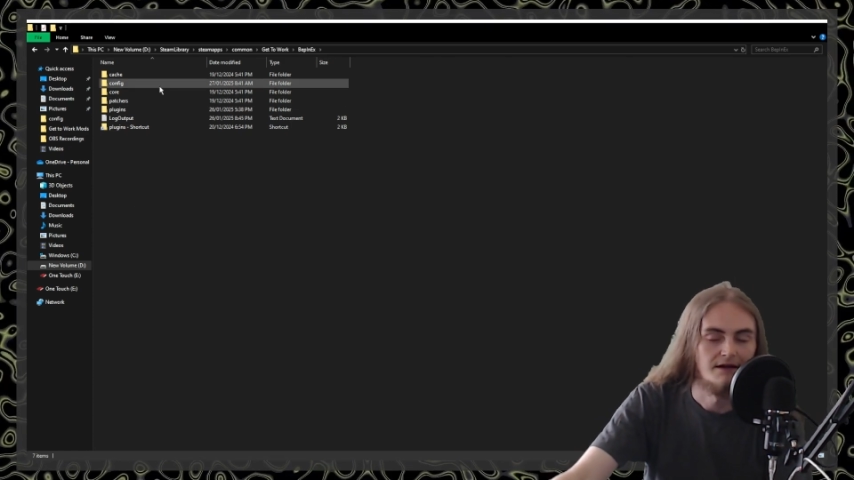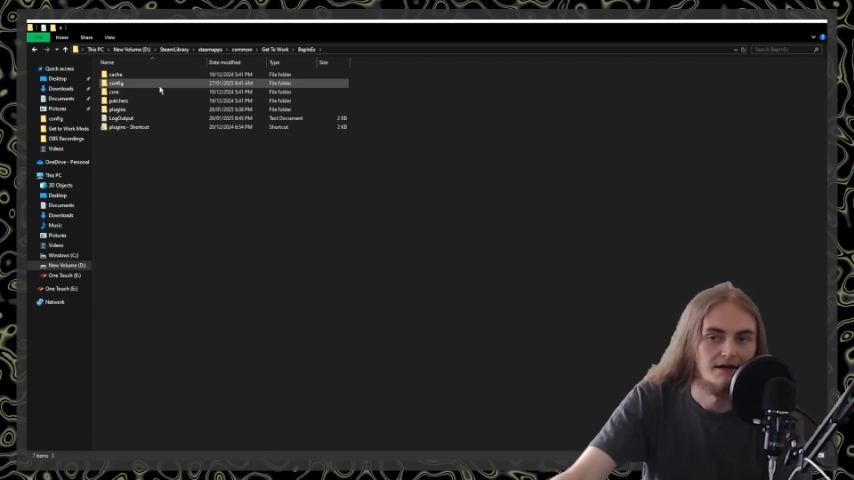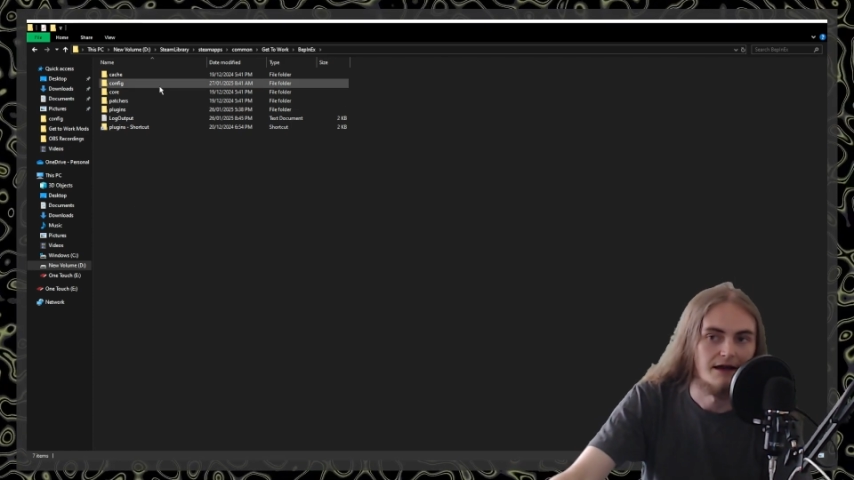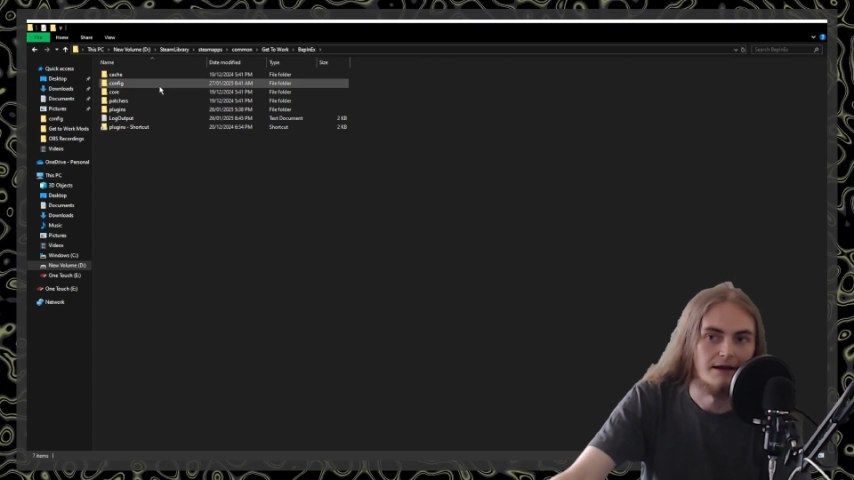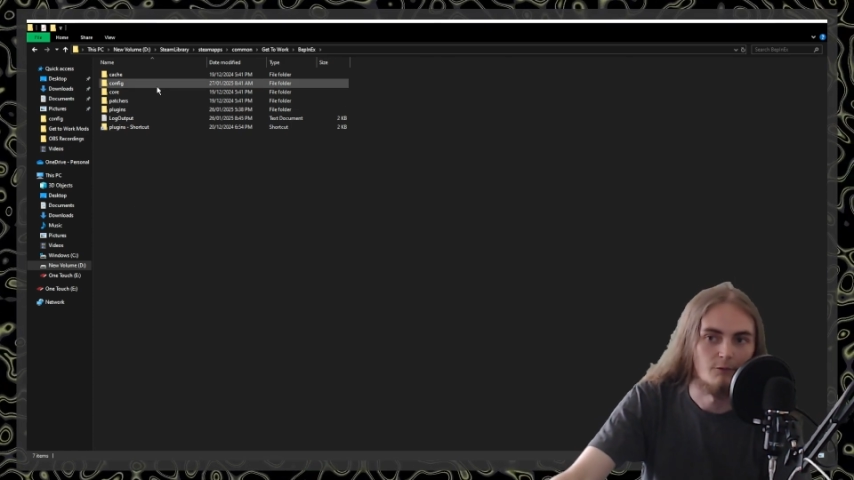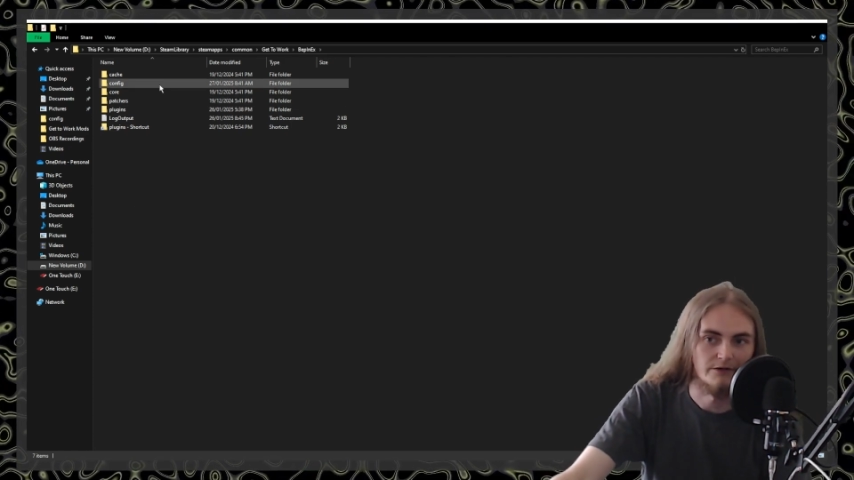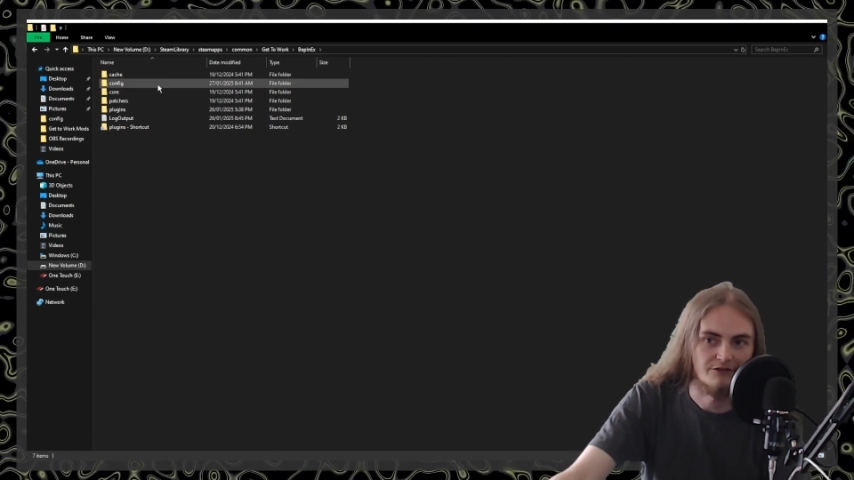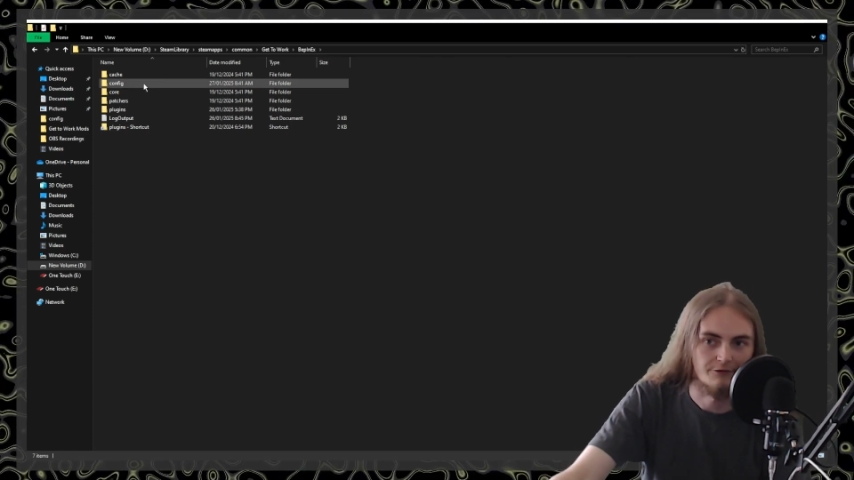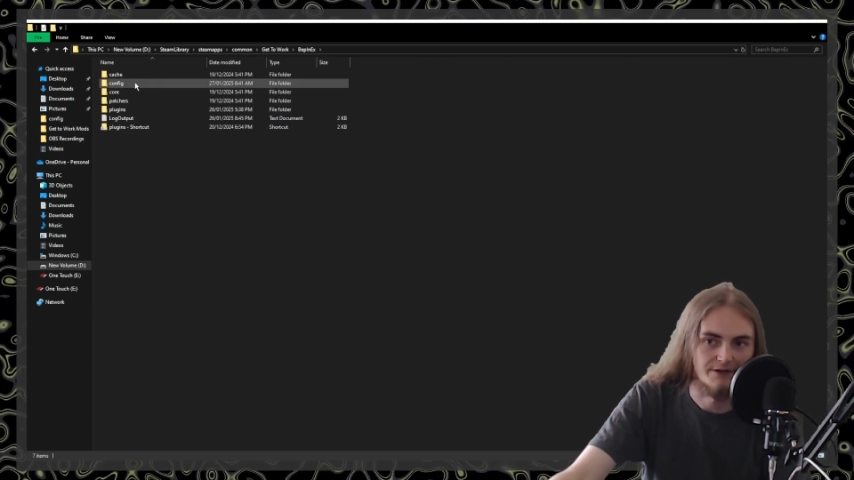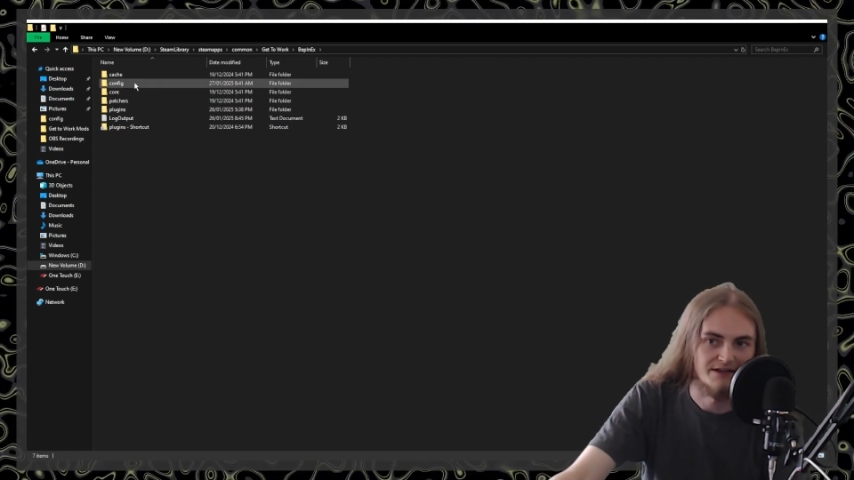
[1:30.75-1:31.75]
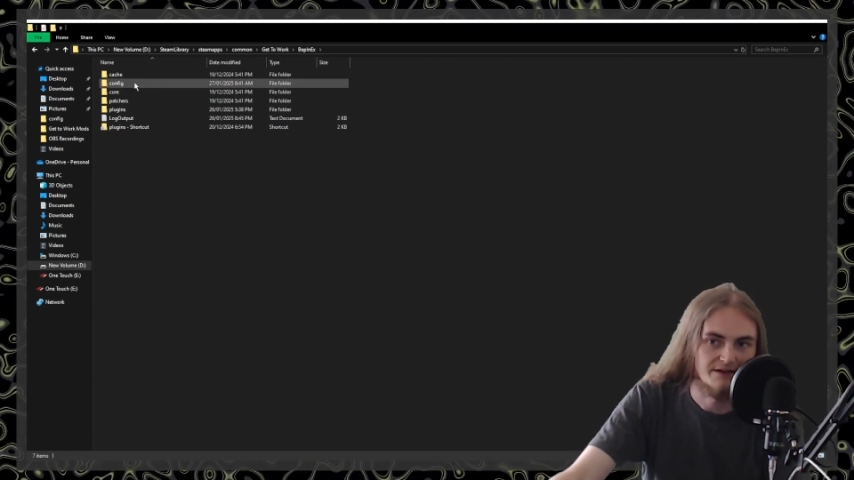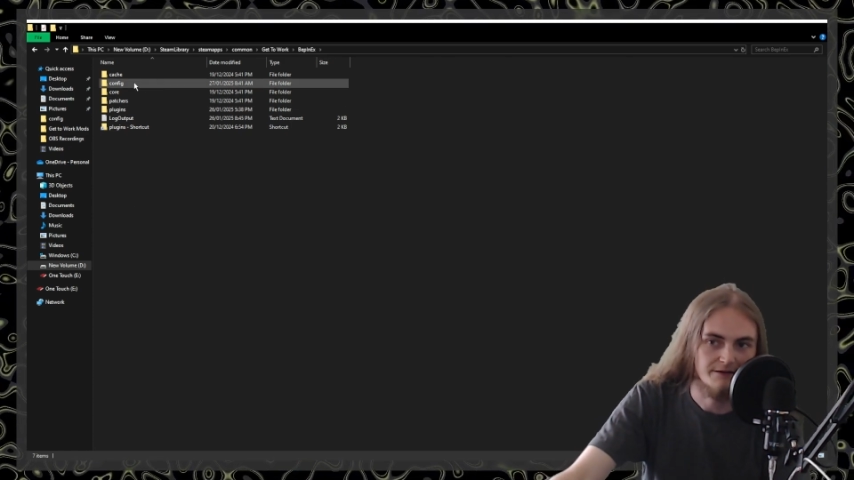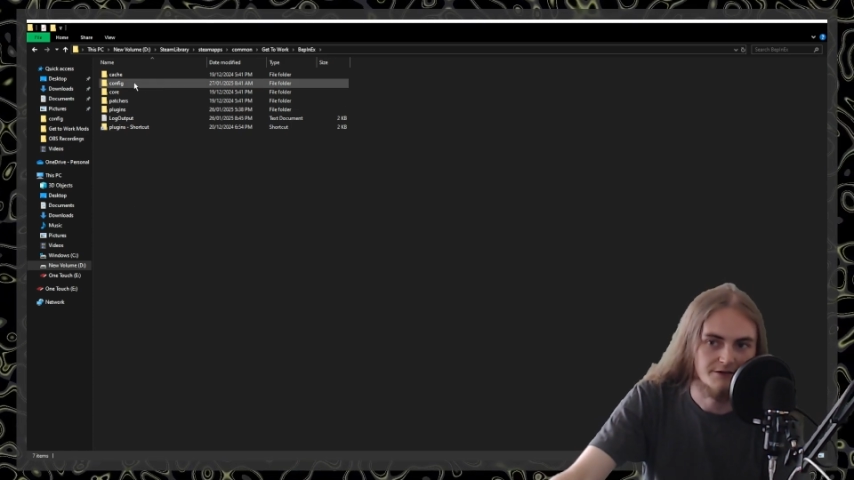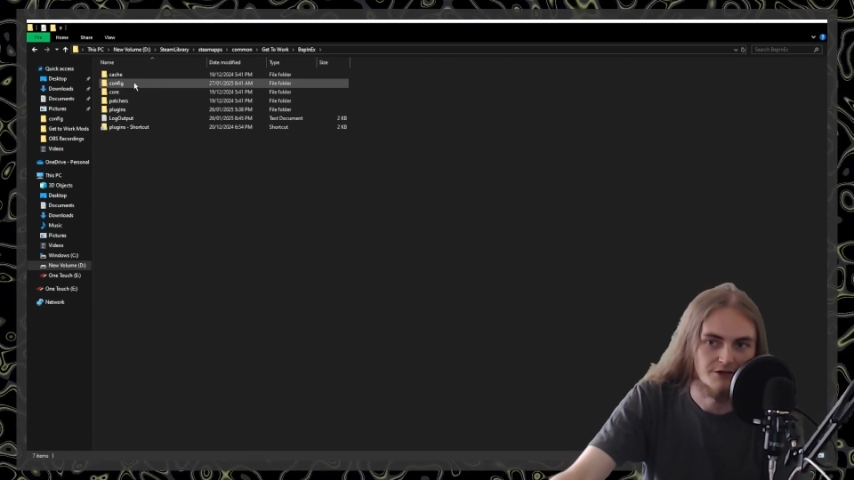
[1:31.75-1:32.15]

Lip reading: And once you're in here, you go